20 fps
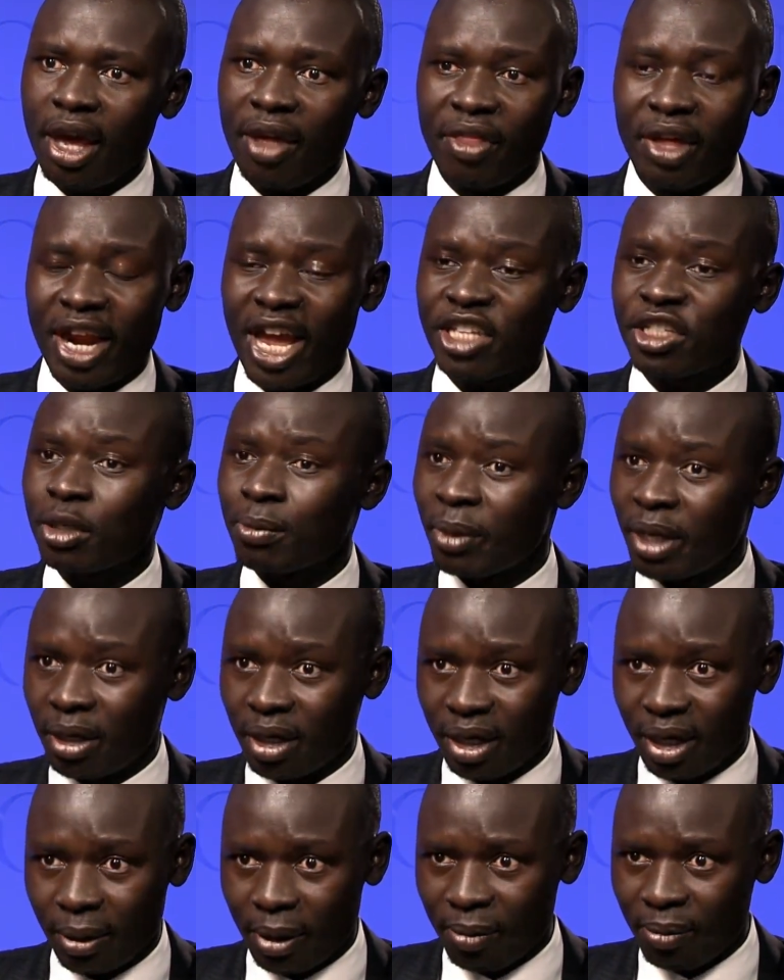And there hasn't
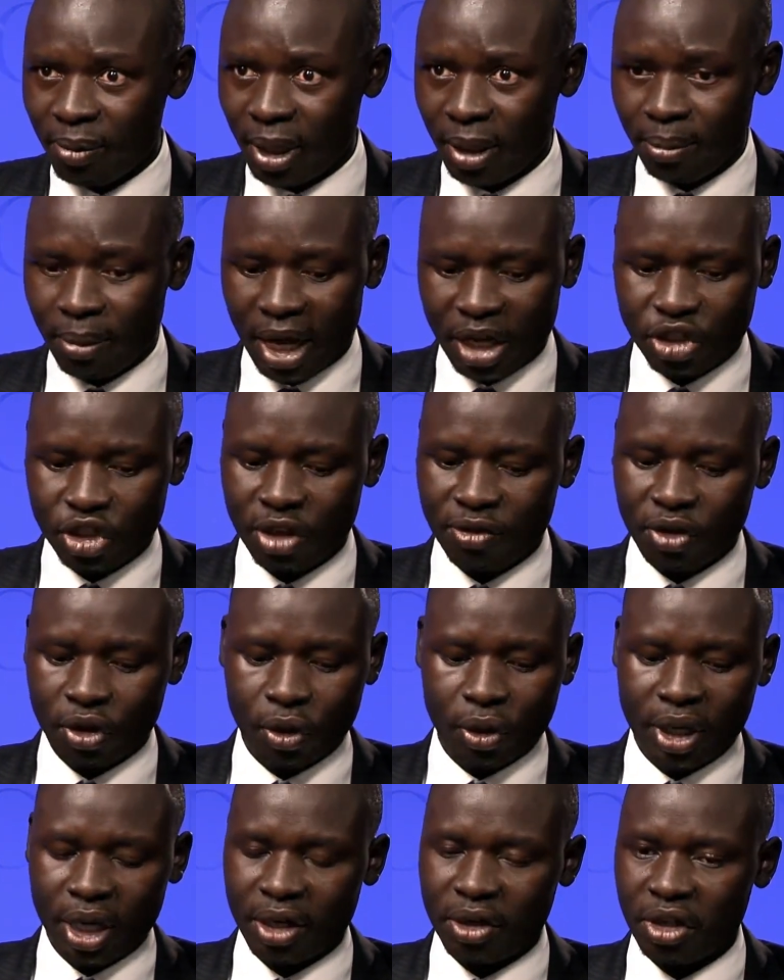been much. If
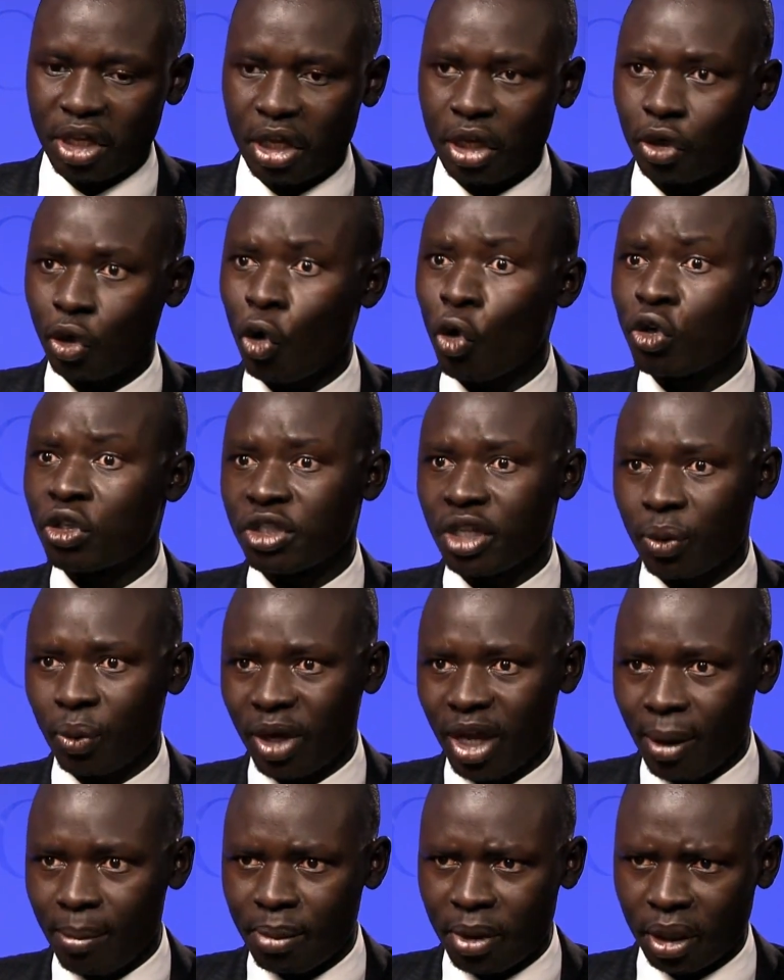you look at the roads
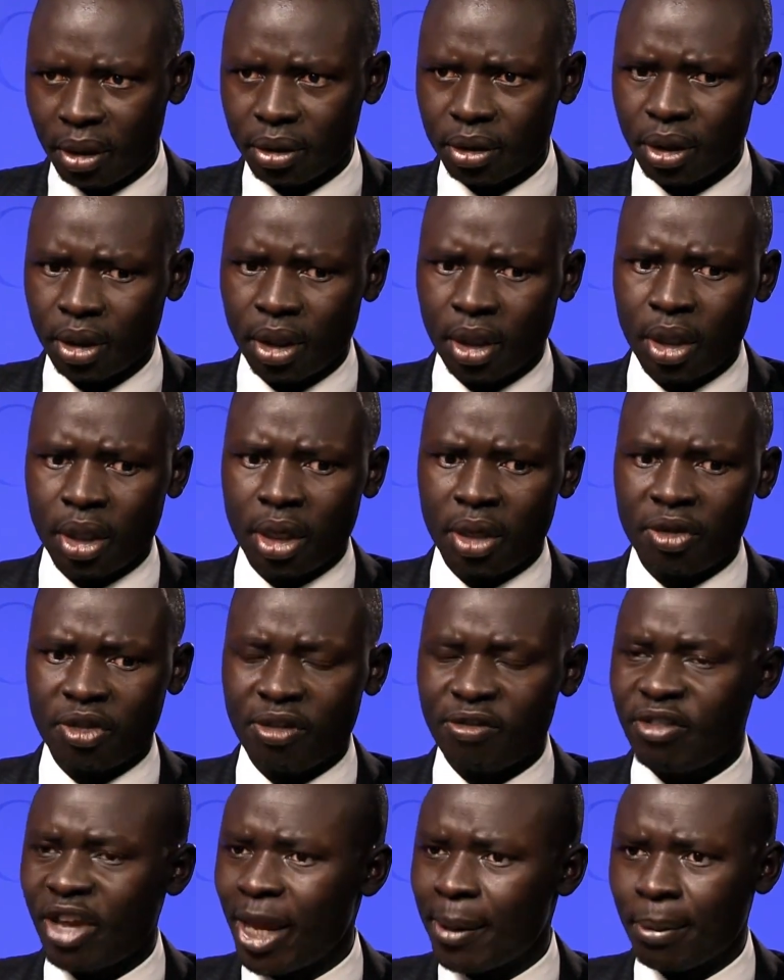that we have built,
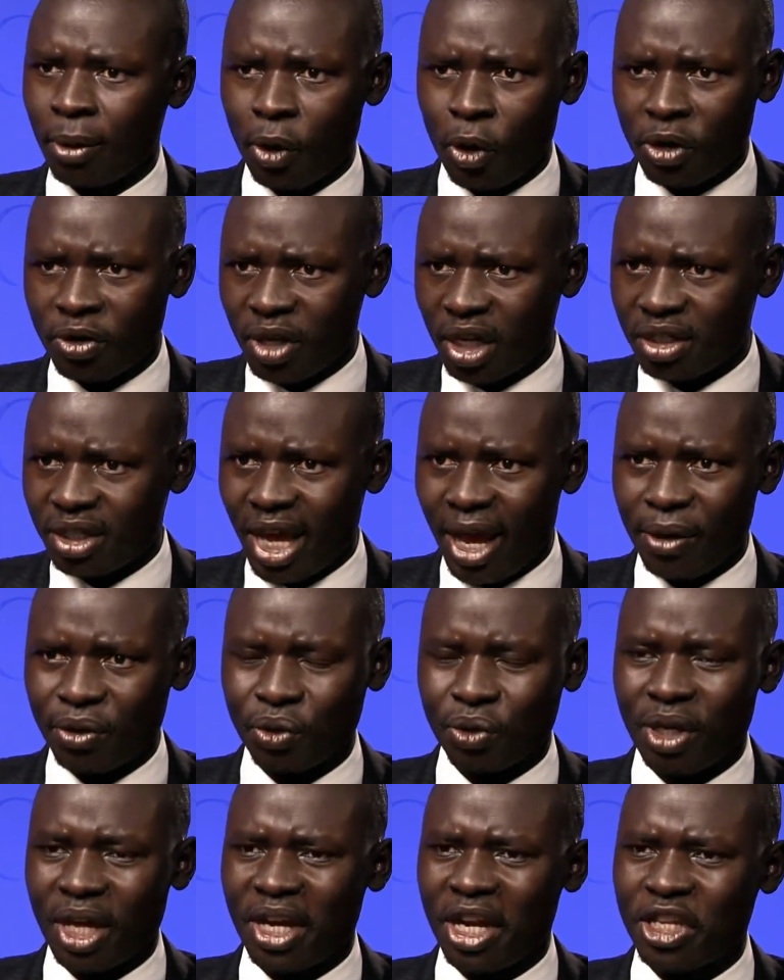the FABE road that
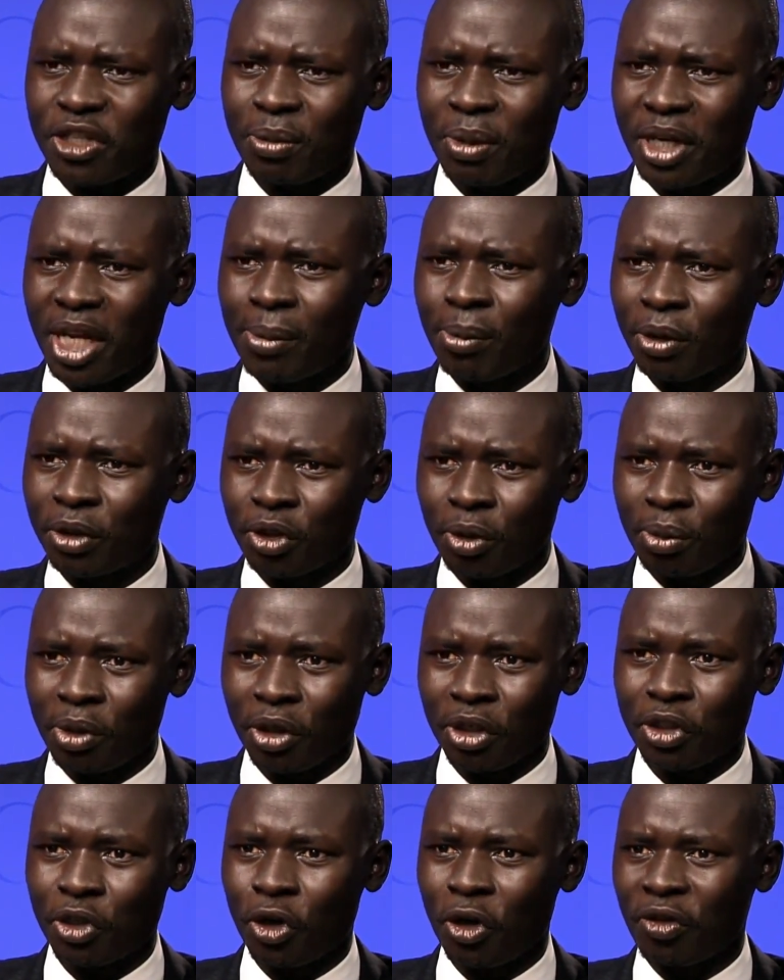South Sudan has been able to
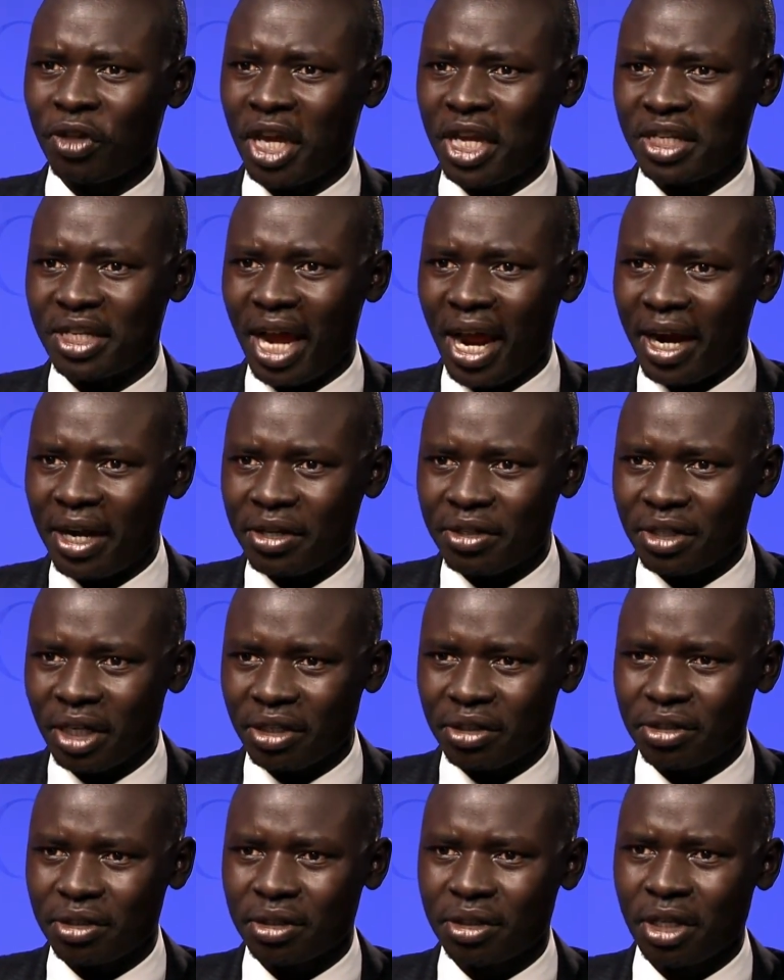build during the entire
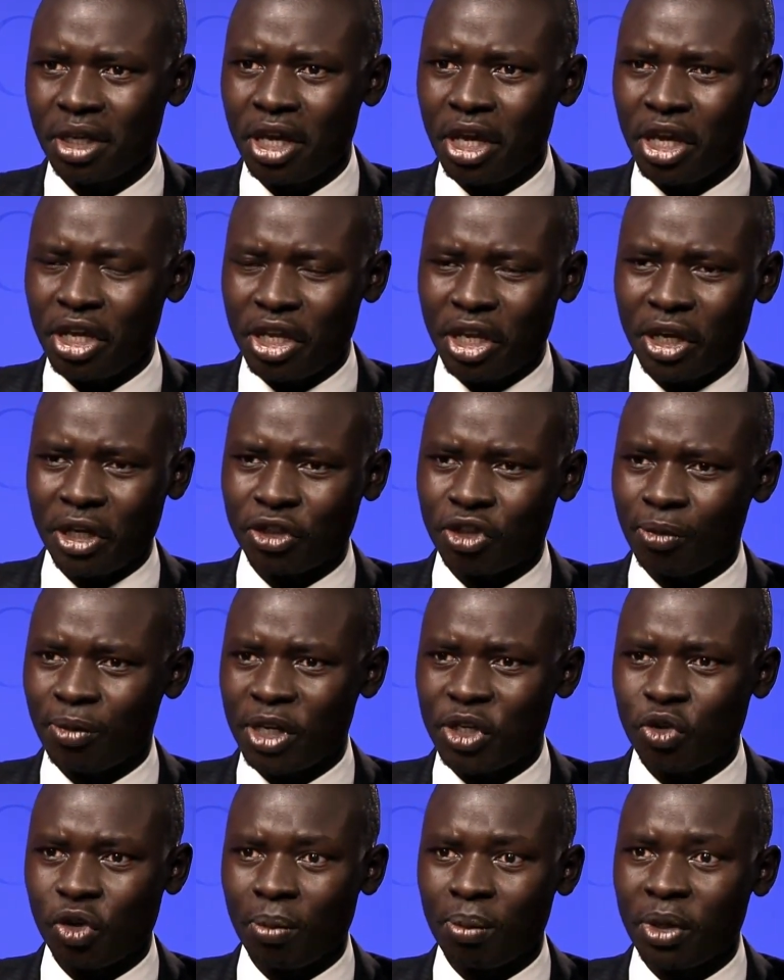6 years
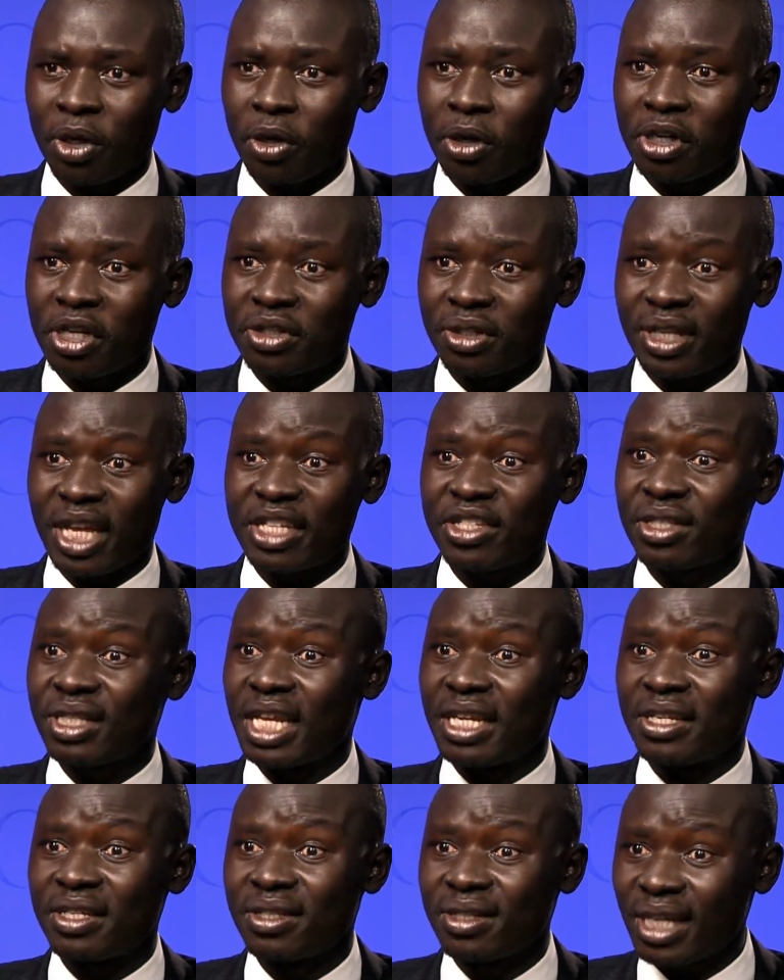of interim period is less
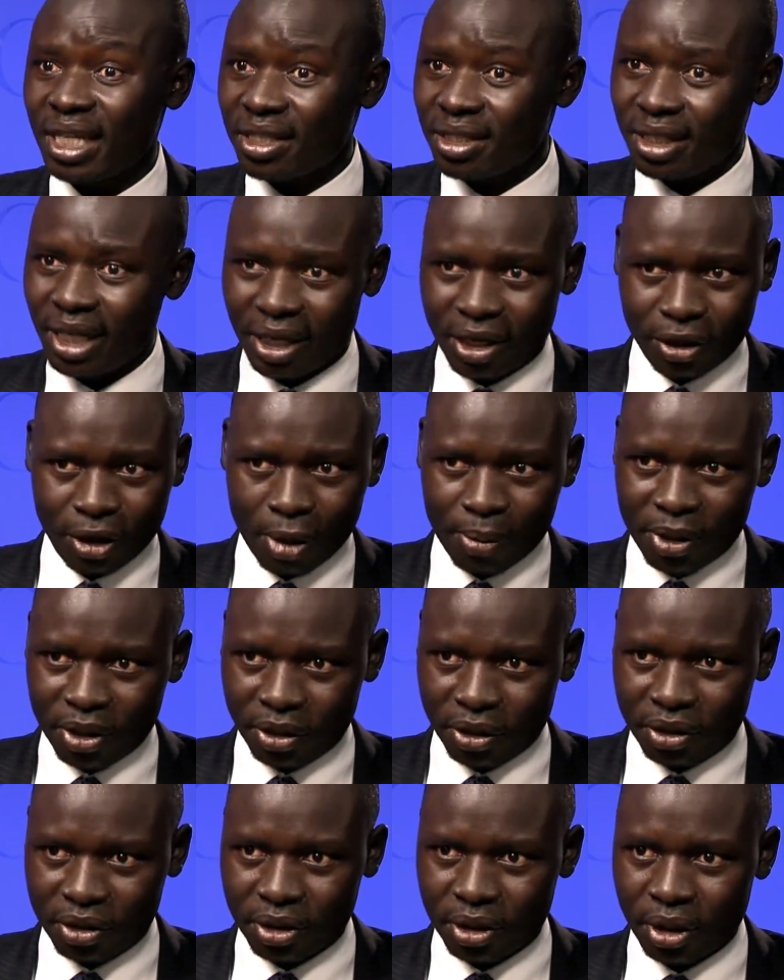than 60
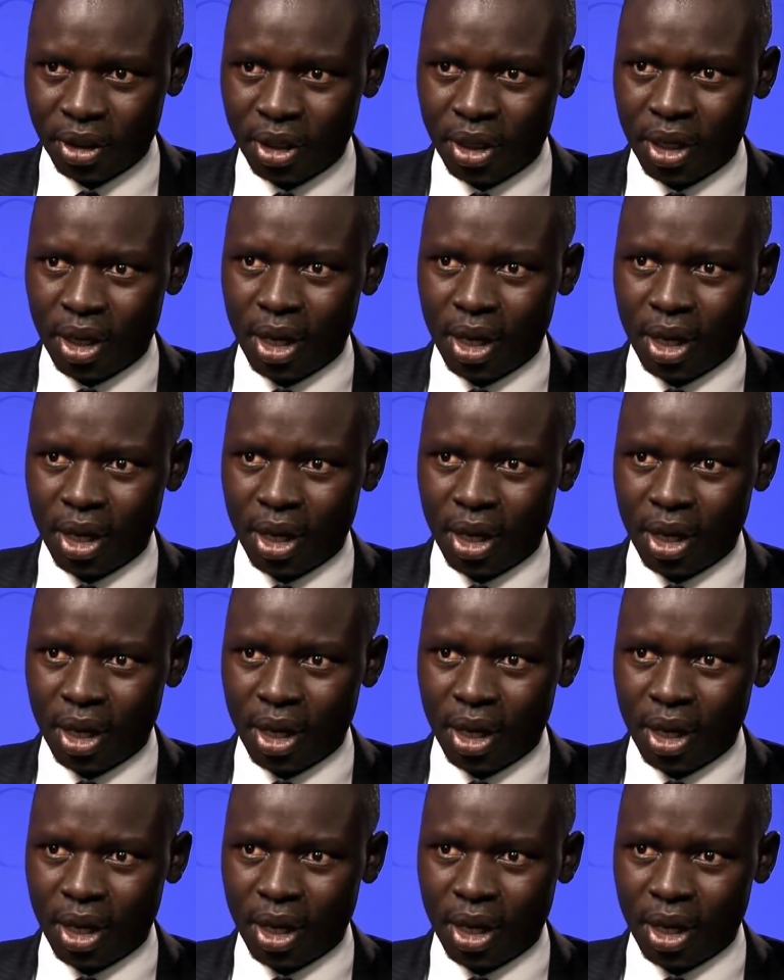kilometers.